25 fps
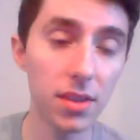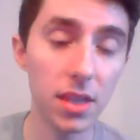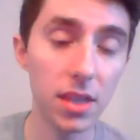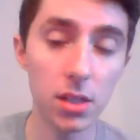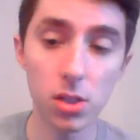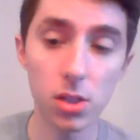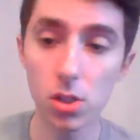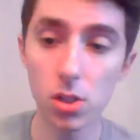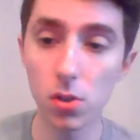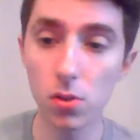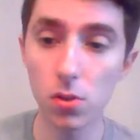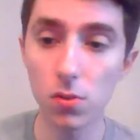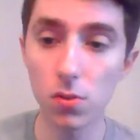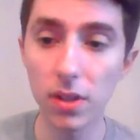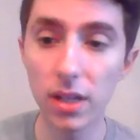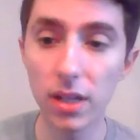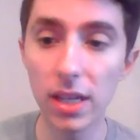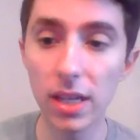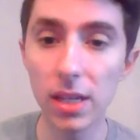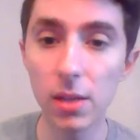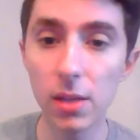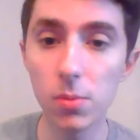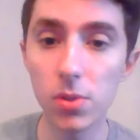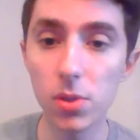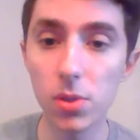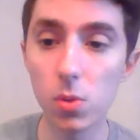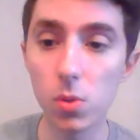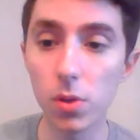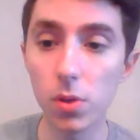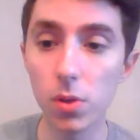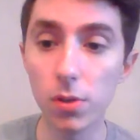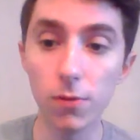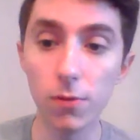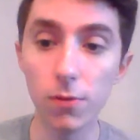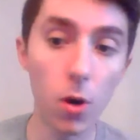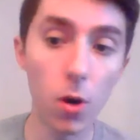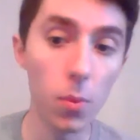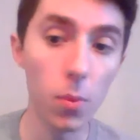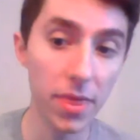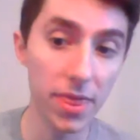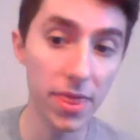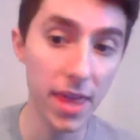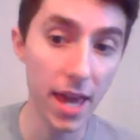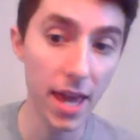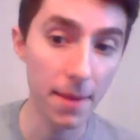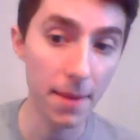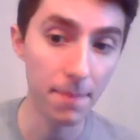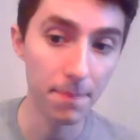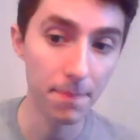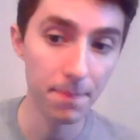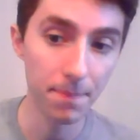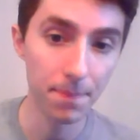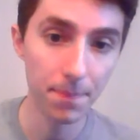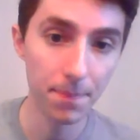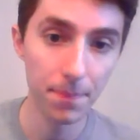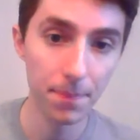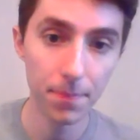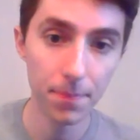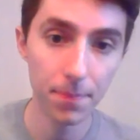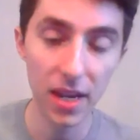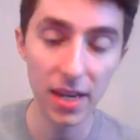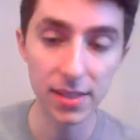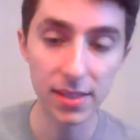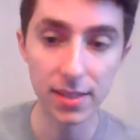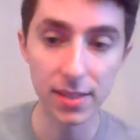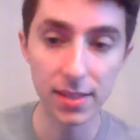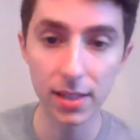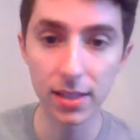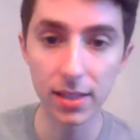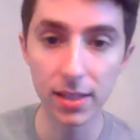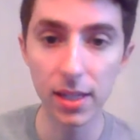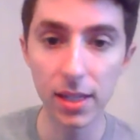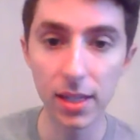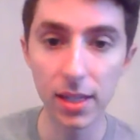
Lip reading: that Cirie was going to vote with them, basically.